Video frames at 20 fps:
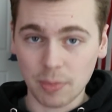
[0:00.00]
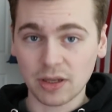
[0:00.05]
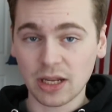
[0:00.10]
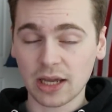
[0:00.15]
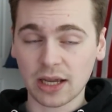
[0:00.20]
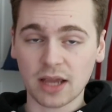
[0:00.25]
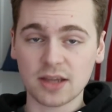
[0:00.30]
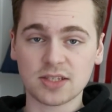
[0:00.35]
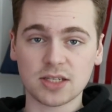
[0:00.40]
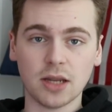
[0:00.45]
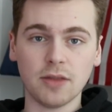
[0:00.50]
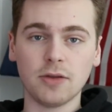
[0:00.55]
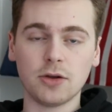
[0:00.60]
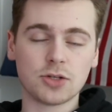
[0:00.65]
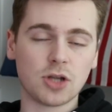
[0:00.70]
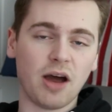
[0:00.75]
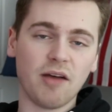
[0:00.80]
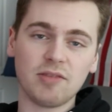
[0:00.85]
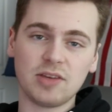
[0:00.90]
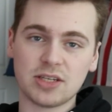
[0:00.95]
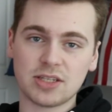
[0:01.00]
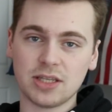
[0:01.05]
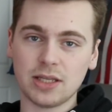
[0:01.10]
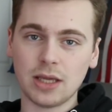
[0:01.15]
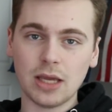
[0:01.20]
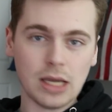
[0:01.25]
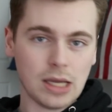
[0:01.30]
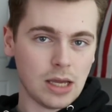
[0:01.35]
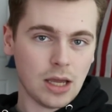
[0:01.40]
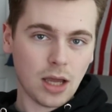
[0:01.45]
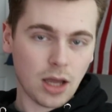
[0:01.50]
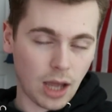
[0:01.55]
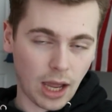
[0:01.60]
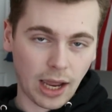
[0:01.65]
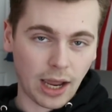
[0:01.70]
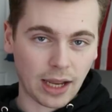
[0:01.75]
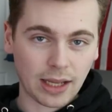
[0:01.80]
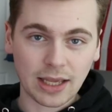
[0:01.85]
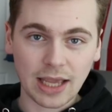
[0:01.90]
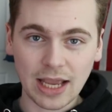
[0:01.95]
And like I said, there's obviously,
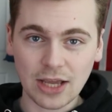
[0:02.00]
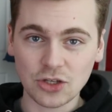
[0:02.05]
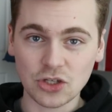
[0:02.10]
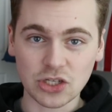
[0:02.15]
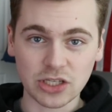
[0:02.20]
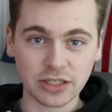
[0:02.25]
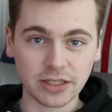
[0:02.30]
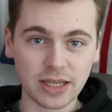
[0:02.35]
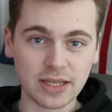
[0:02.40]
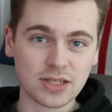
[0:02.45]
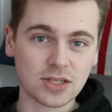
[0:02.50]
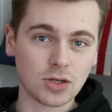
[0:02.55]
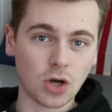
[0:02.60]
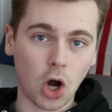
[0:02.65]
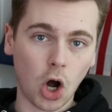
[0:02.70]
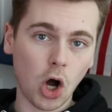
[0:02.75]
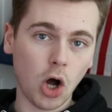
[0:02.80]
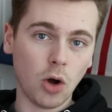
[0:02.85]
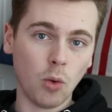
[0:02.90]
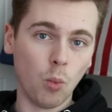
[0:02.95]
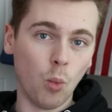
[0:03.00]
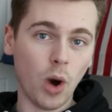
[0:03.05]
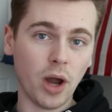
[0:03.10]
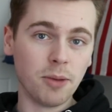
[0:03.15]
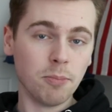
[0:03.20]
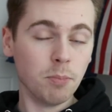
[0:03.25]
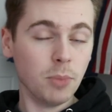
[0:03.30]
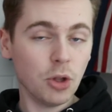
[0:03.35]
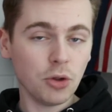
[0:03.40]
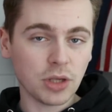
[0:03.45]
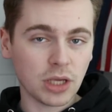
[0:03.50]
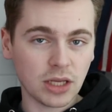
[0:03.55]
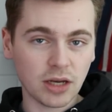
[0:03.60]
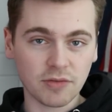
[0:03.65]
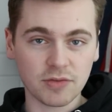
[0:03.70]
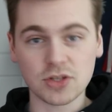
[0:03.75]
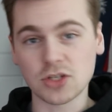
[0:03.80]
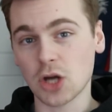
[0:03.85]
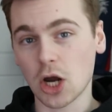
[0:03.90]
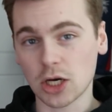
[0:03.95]
I can't just list all 1 million
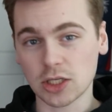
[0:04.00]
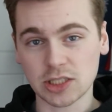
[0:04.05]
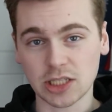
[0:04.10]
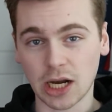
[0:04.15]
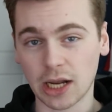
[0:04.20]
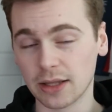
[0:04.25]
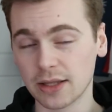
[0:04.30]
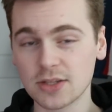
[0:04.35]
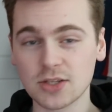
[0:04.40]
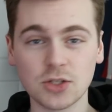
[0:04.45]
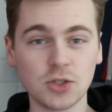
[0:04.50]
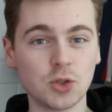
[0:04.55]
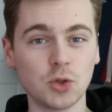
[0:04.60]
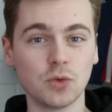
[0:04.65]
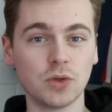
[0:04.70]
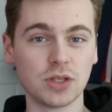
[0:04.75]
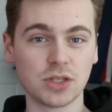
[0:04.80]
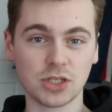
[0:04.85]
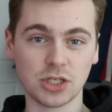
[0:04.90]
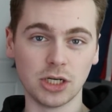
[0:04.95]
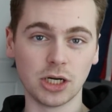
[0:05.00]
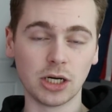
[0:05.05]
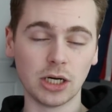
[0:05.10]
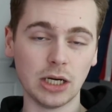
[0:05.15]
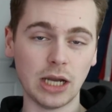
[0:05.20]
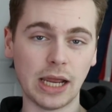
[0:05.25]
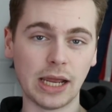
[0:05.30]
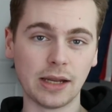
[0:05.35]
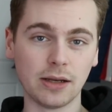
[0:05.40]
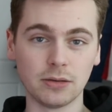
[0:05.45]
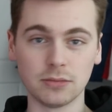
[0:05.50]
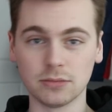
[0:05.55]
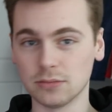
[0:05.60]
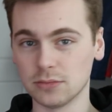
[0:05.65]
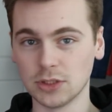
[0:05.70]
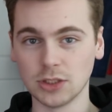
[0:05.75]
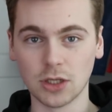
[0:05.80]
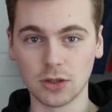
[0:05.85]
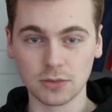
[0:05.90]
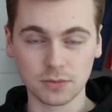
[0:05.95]
of the songs that I listened to this year and,
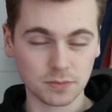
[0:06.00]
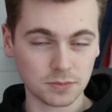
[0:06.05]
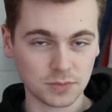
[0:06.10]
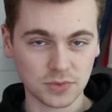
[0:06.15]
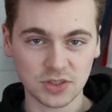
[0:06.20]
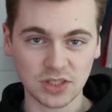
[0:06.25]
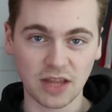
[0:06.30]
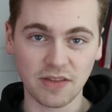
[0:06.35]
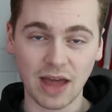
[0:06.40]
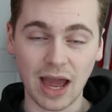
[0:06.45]
you know, say